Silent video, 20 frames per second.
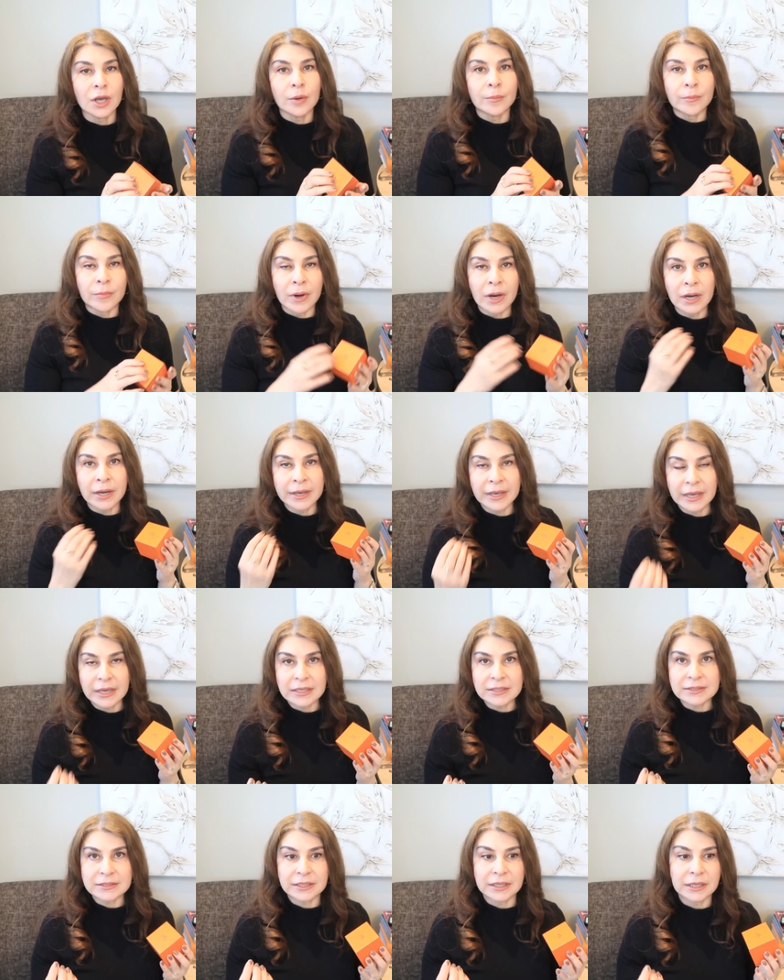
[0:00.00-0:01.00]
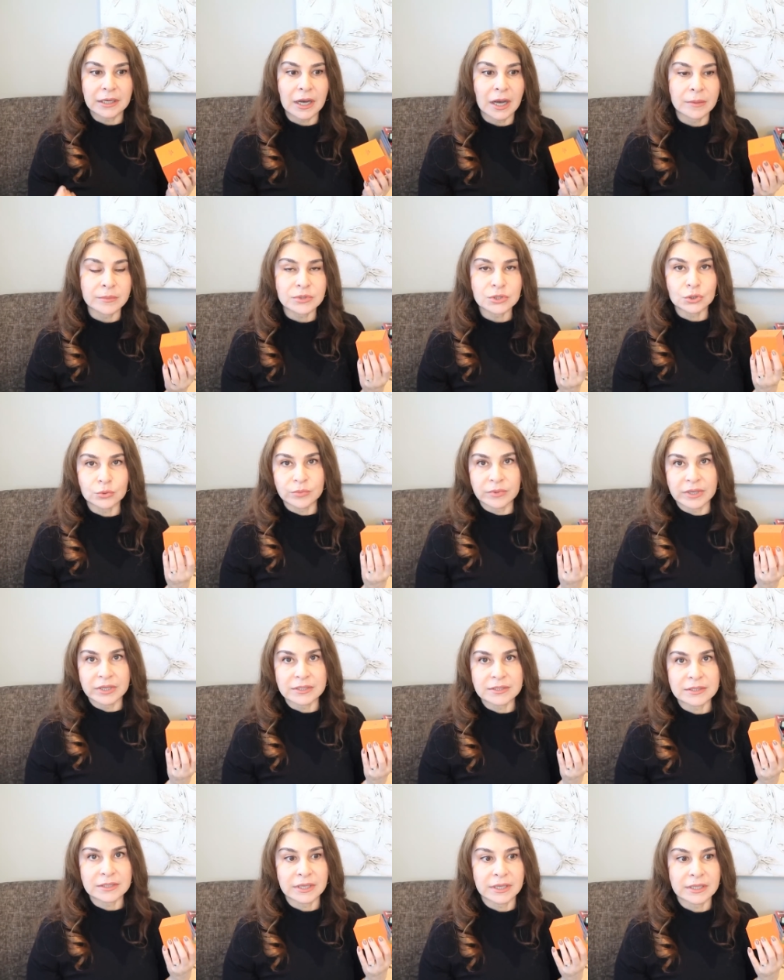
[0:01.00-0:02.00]
my SA comes to me
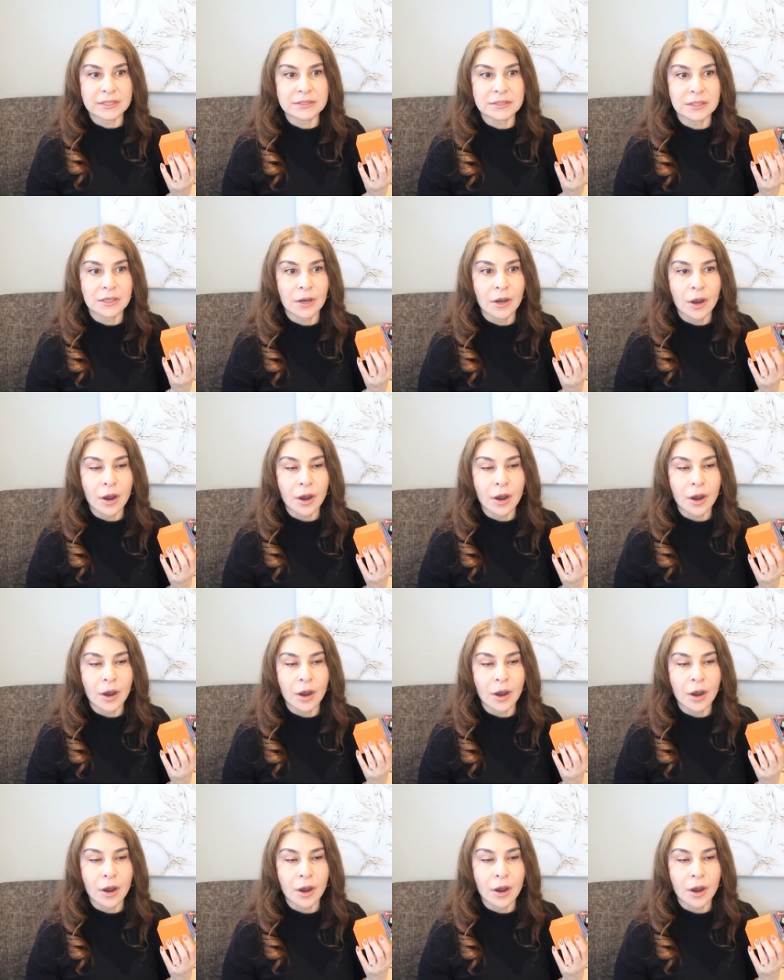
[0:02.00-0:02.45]
and says,